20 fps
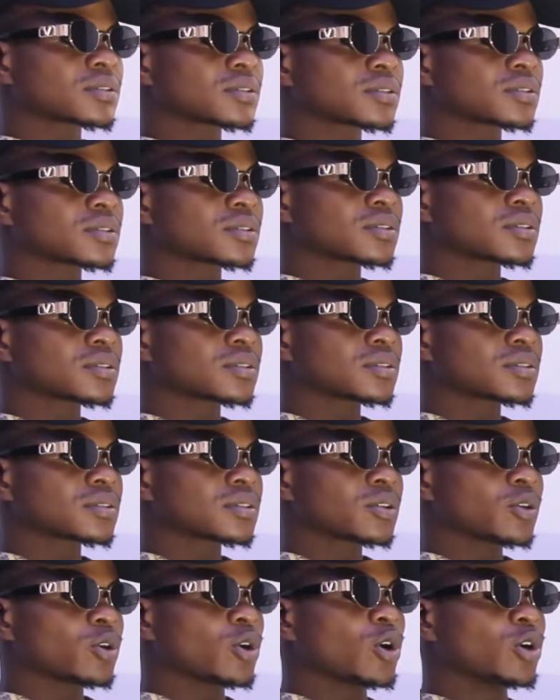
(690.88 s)
Bro?
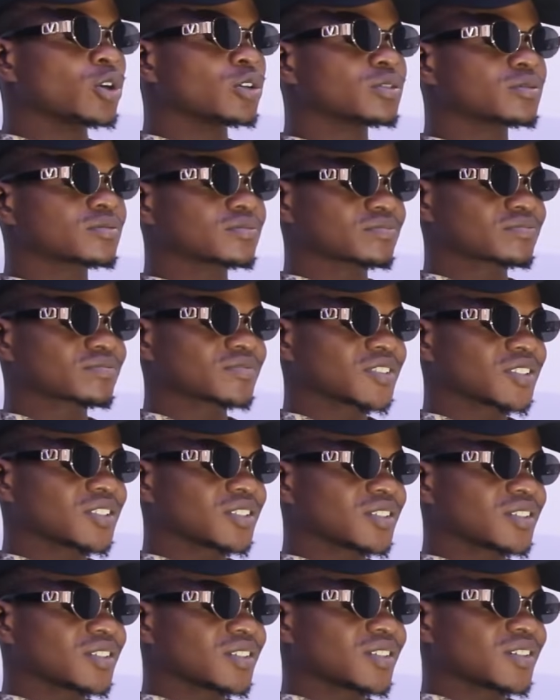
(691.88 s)
Oh,
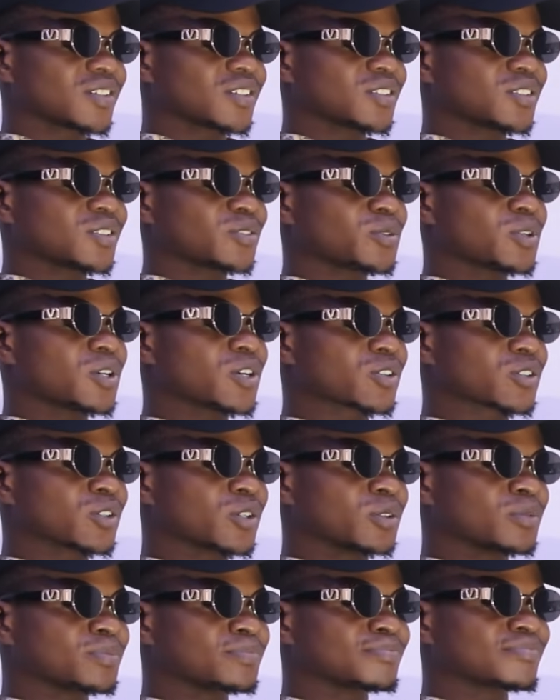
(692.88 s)

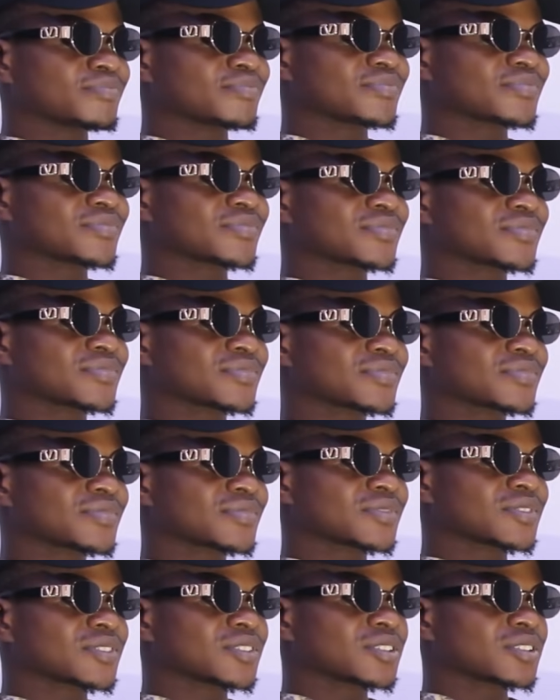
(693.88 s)
welcome. Yes,
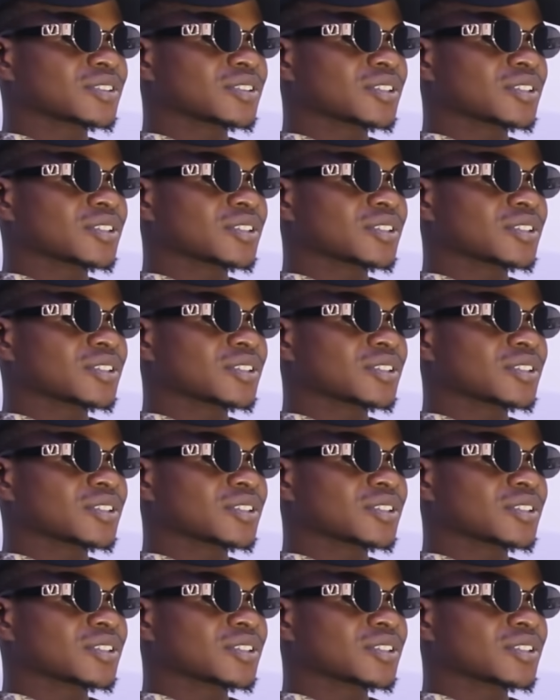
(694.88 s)
sir.